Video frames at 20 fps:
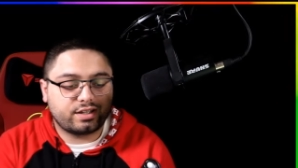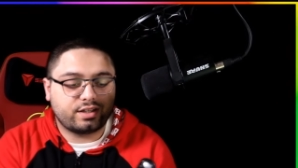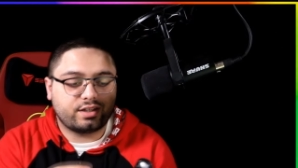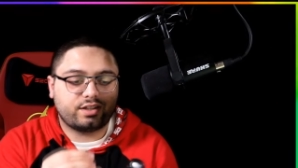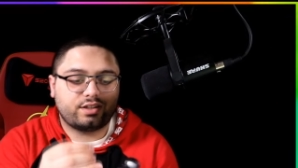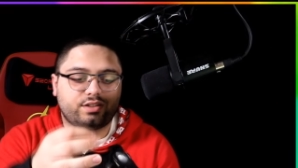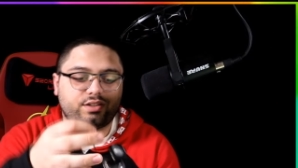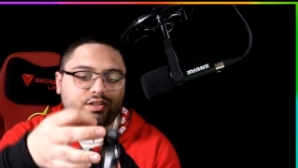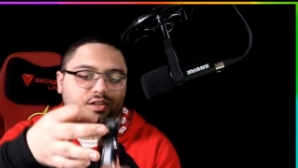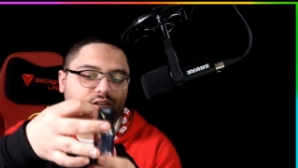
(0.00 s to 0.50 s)

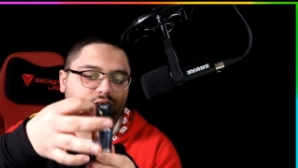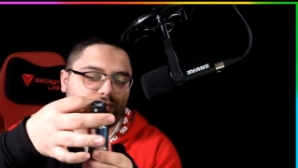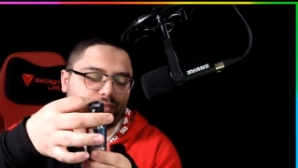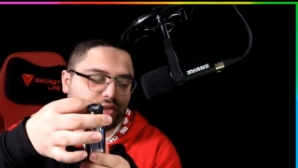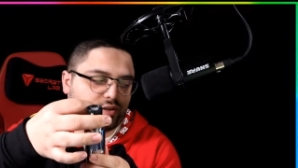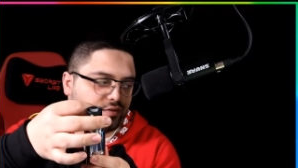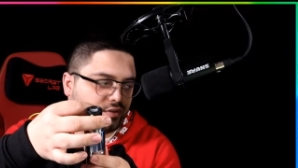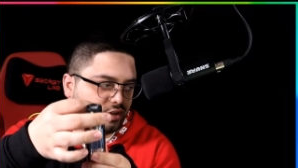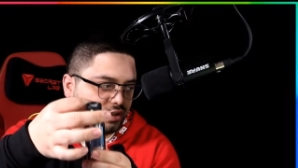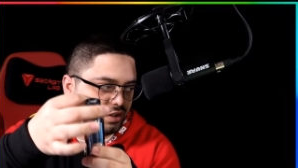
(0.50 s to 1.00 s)
to be able
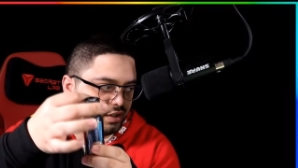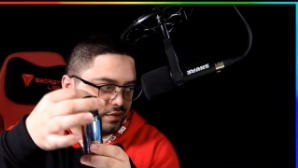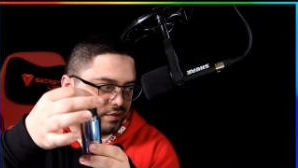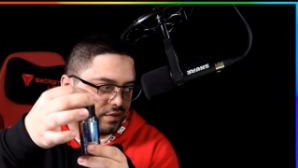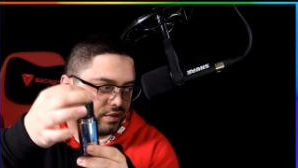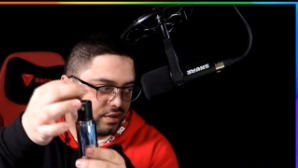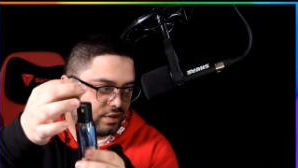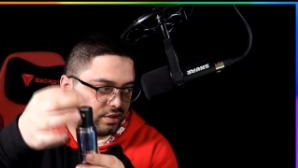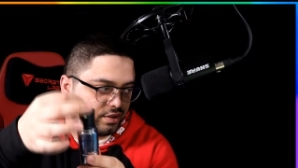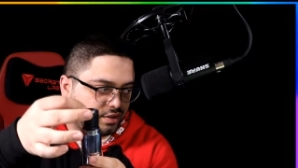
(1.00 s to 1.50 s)
to lift
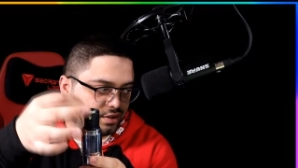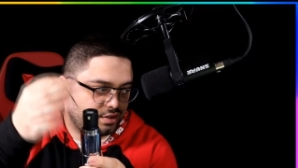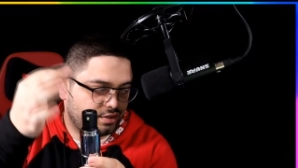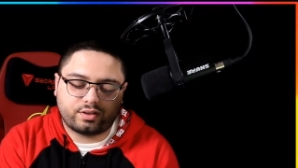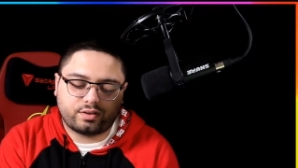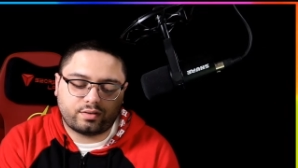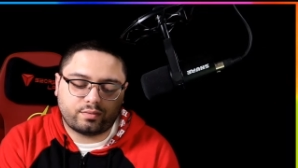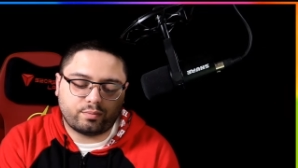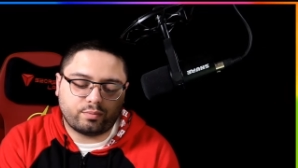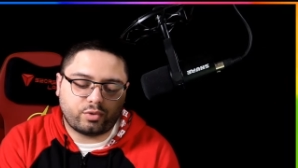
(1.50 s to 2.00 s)
the
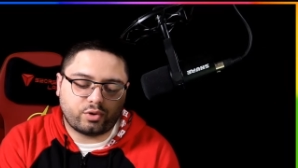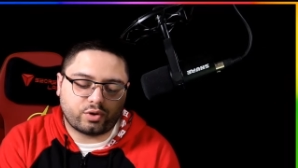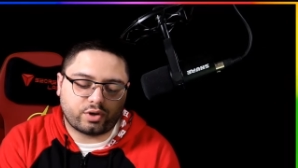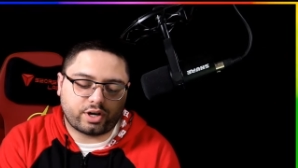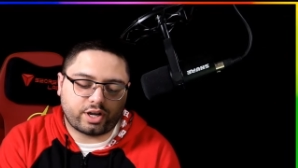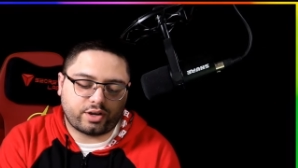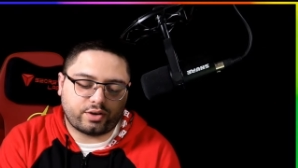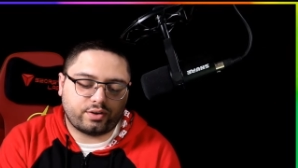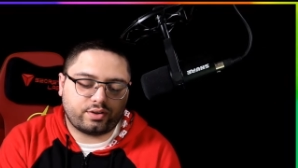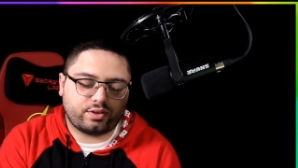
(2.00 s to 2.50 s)
board
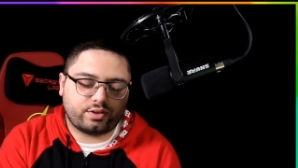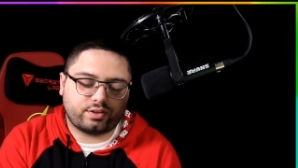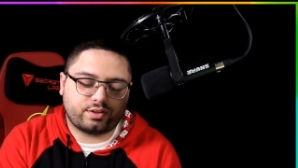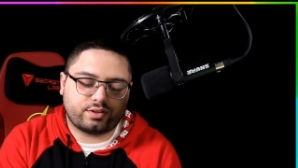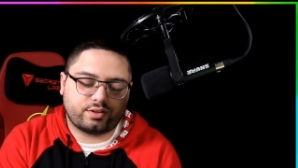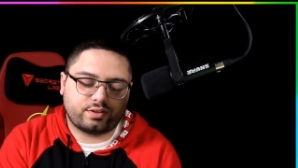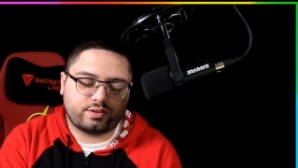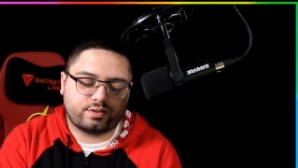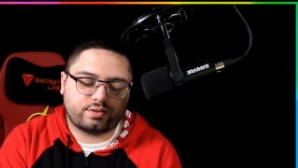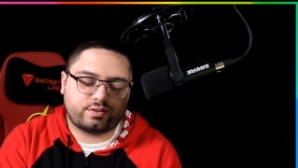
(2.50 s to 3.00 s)
out
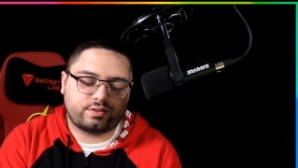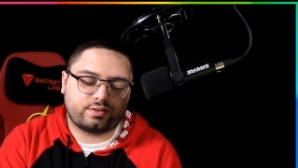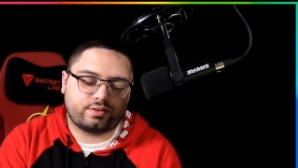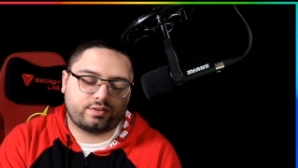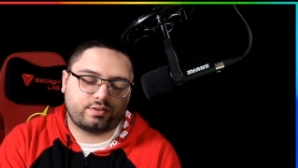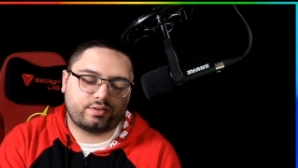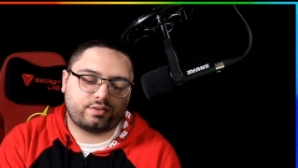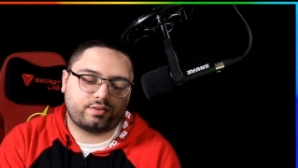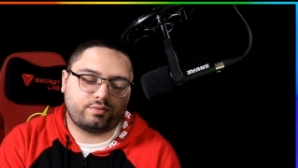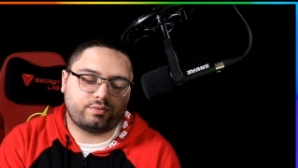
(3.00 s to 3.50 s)

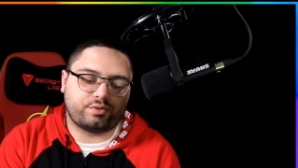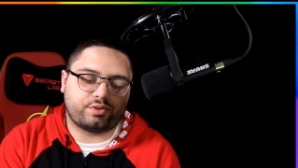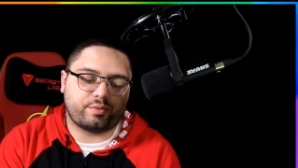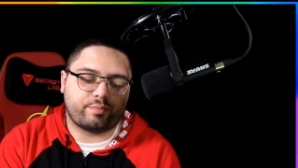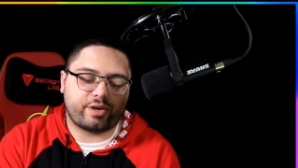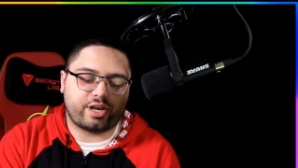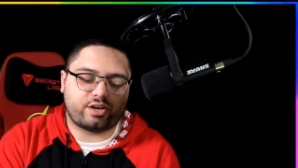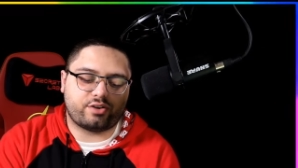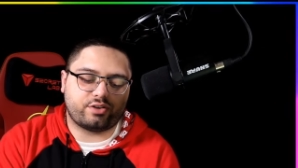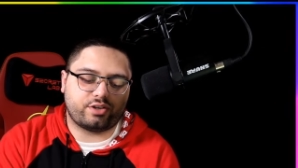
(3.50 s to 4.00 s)
with the
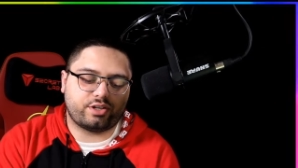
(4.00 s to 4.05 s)
battery.